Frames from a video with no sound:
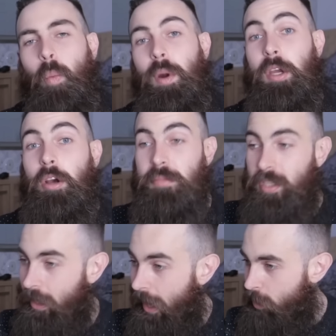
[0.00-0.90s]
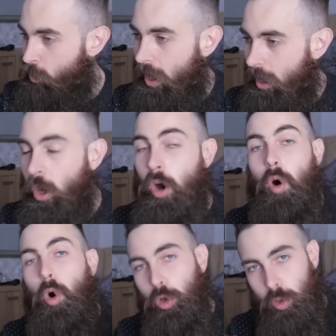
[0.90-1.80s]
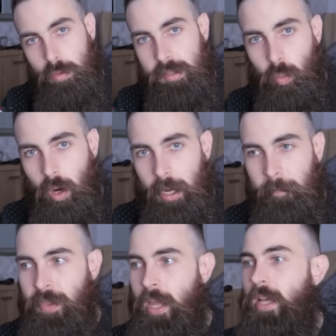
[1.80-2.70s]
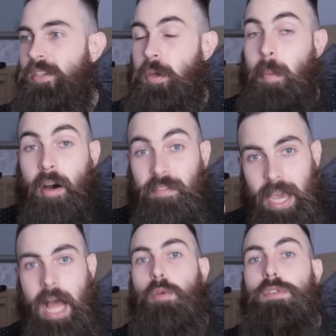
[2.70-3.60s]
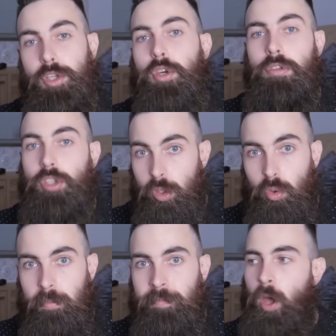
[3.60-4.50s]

when it comes to gaining weight or losing weight is the amount of calories you consume